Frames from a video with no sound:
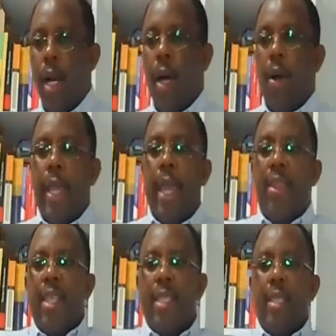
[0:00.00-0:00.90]
Okay,
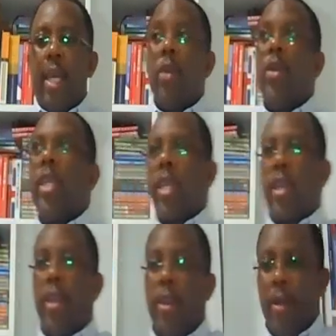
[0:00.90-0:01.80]
this is a unique
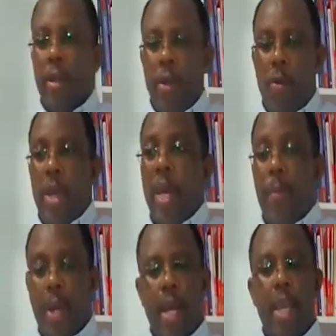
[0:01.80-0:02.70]
year
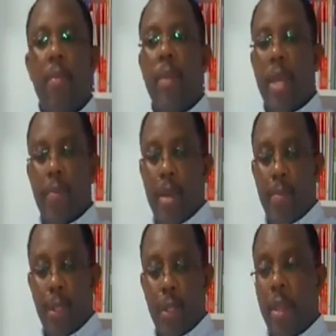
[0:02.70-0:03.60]
whereby maybe
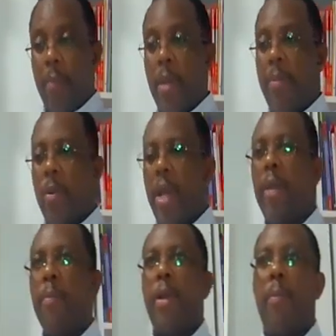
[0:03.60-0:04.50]
most of the people
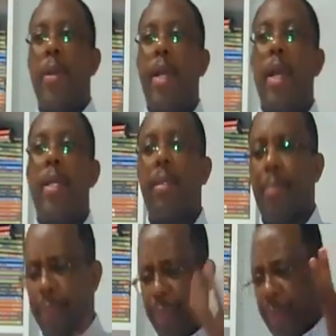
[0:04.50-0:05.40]
have prepared
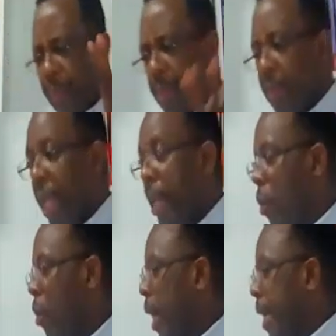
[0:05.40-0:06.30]
and
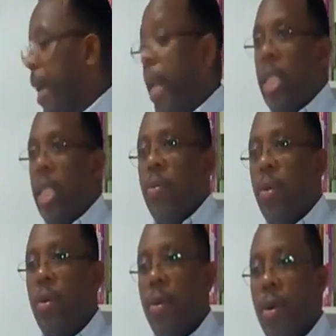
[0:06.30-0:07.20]
organized
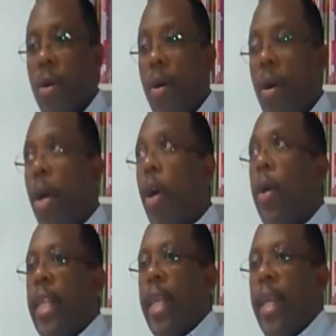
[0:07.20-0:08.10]
for
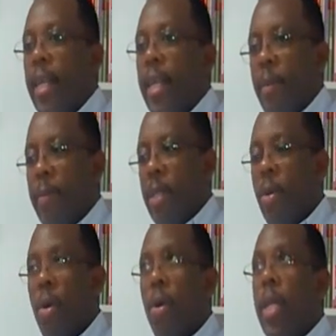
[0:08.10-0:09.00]
holiday, maybe to
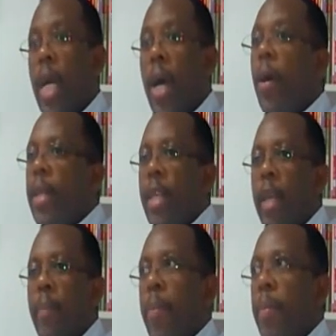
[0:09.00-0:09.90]
go on
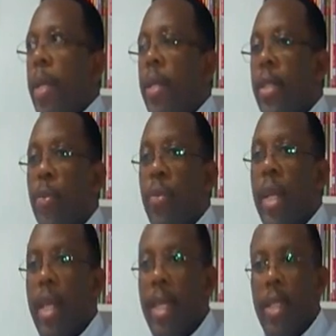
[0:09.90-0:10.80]
holiday, maybe in
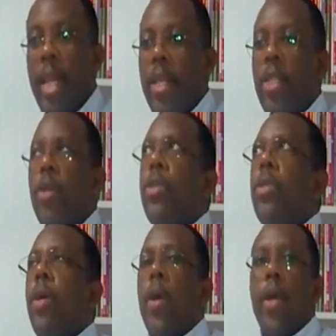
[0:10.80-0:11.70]
different destinations.